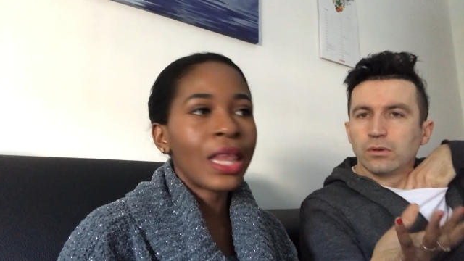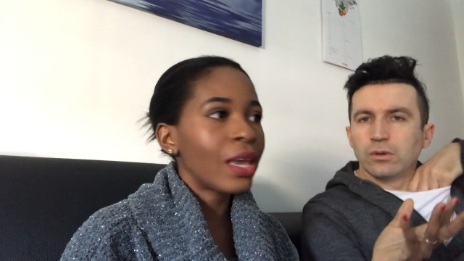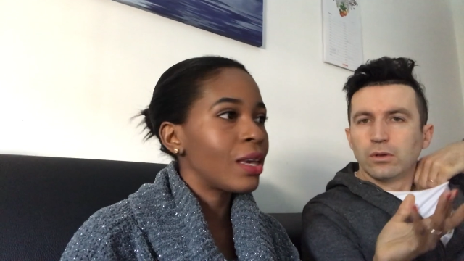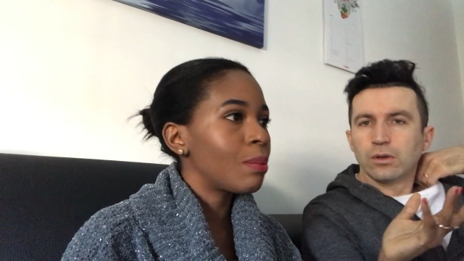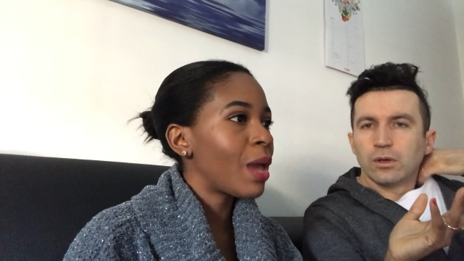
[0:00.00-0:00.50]

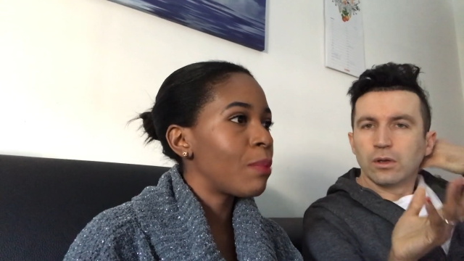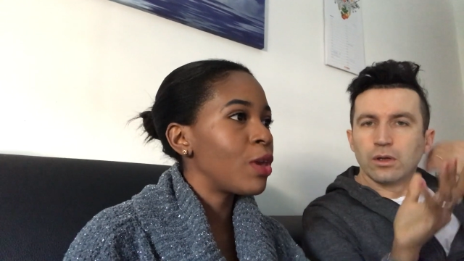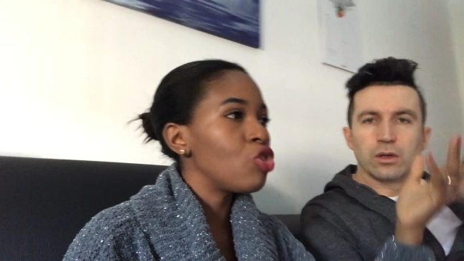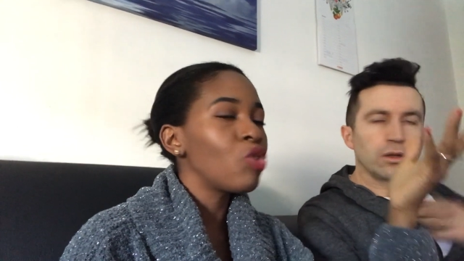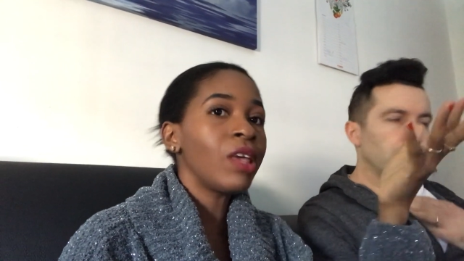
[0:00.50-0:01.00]
Speaker 1: Like maybe
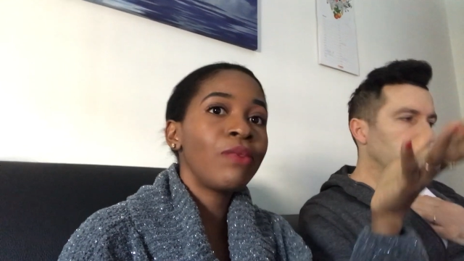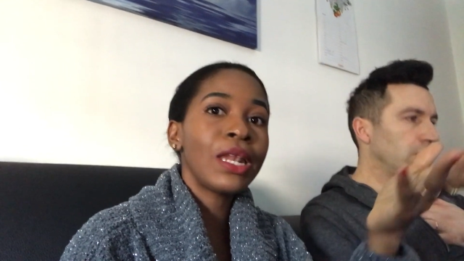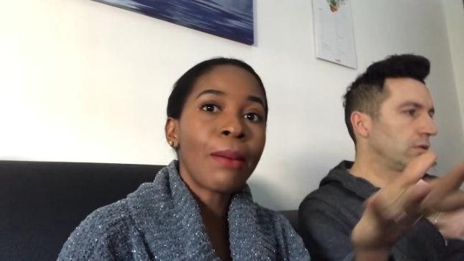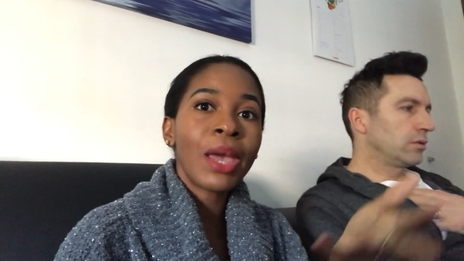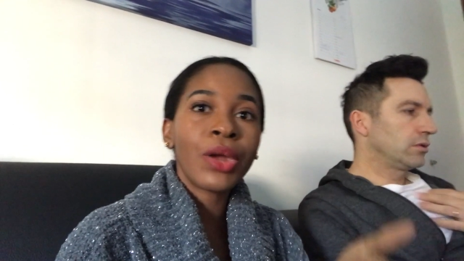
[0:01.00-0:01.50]
you live in
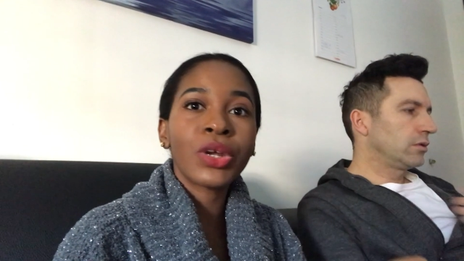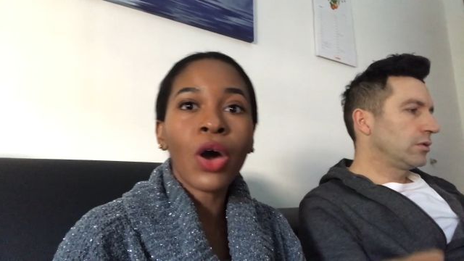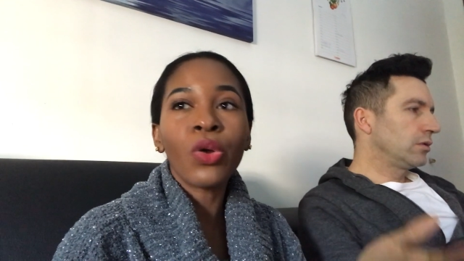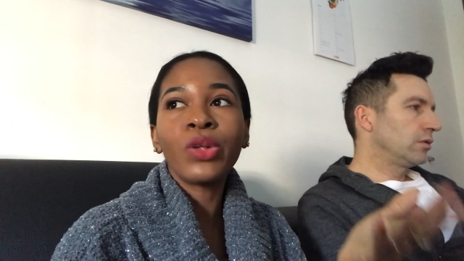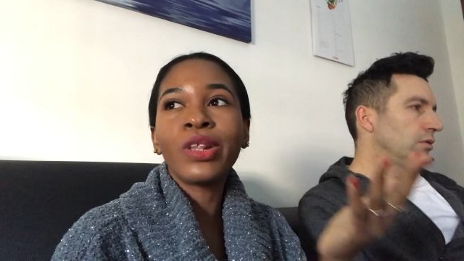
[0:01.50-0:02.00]
America,
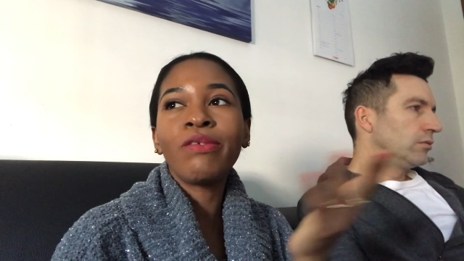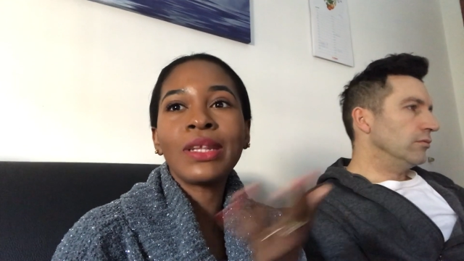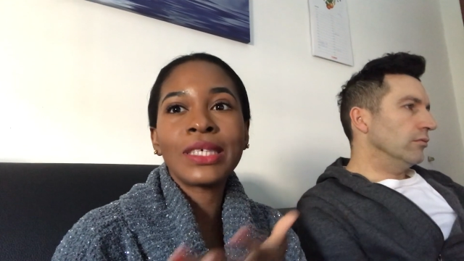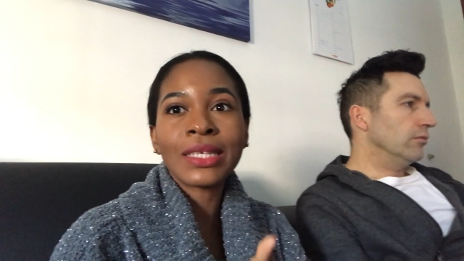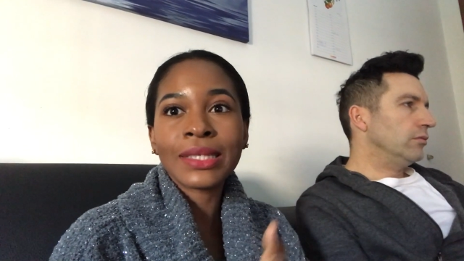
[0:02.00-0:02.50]
or you live
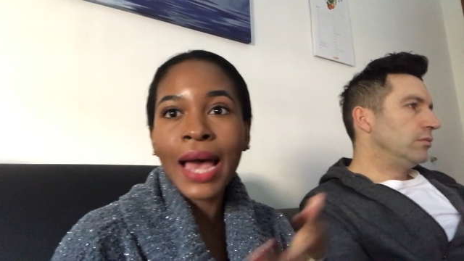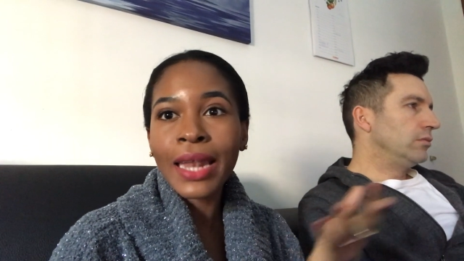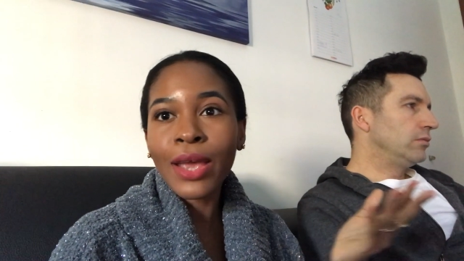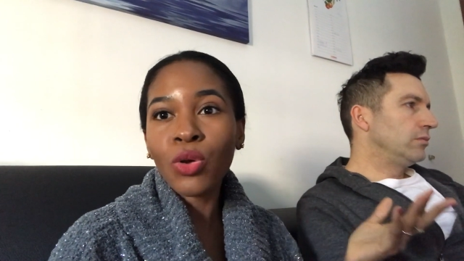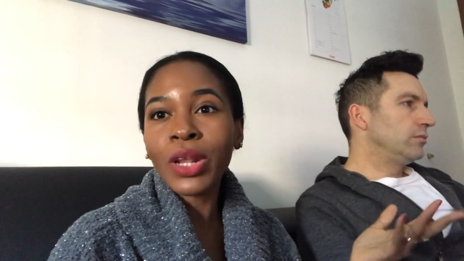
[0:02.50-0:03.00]
in
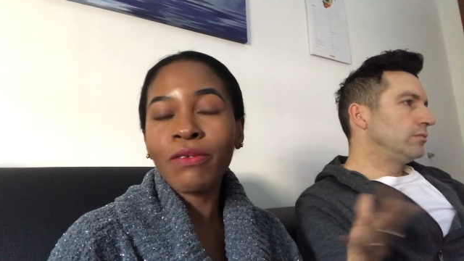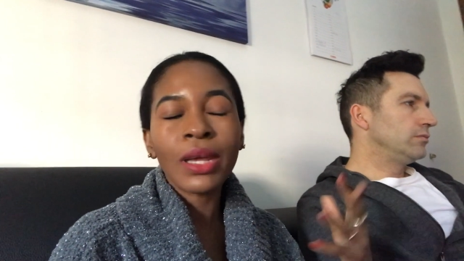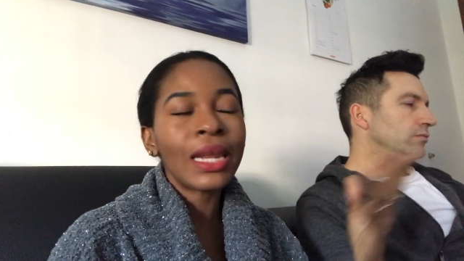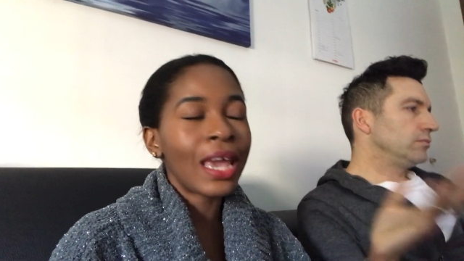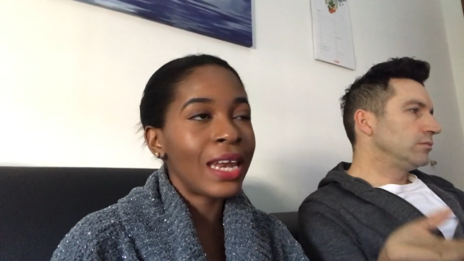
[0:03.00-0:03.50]
Tanzania, you live
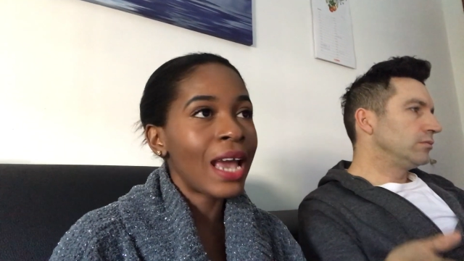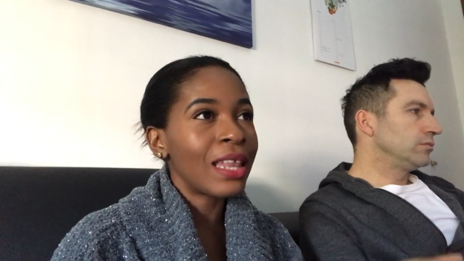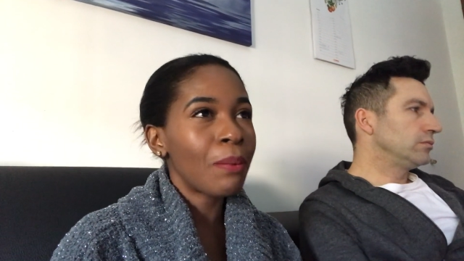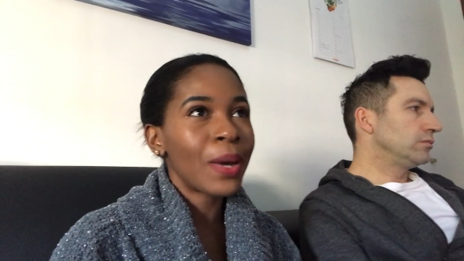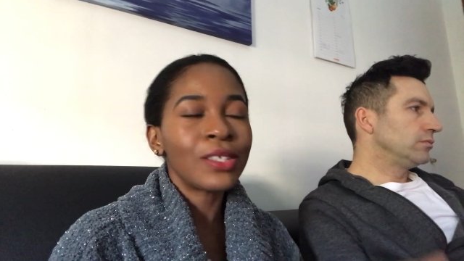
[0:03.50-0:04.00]
in any
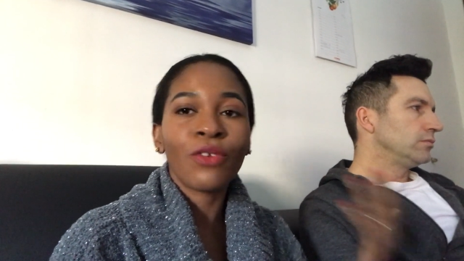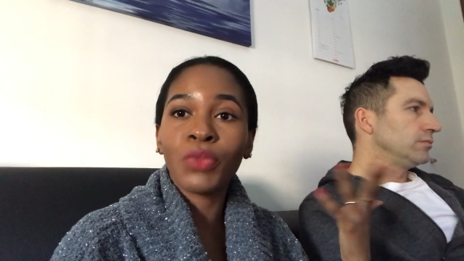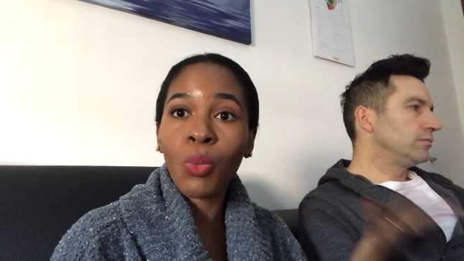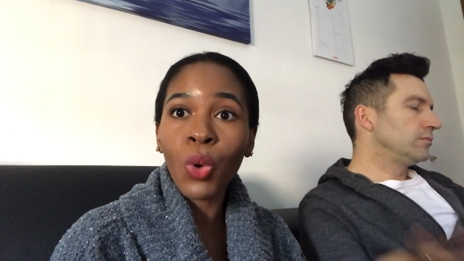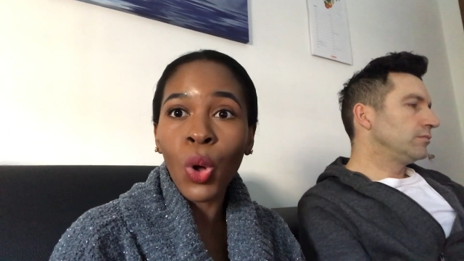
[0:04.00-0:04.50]
other part of
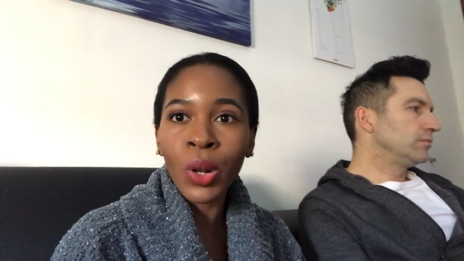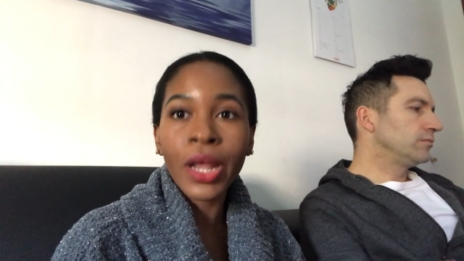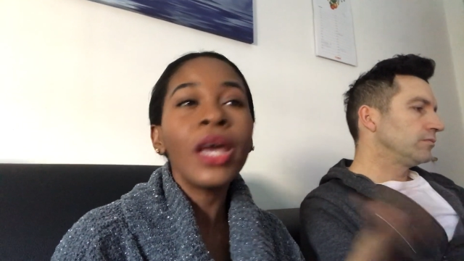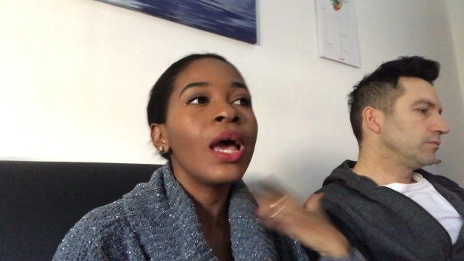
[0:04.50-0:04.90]
the world.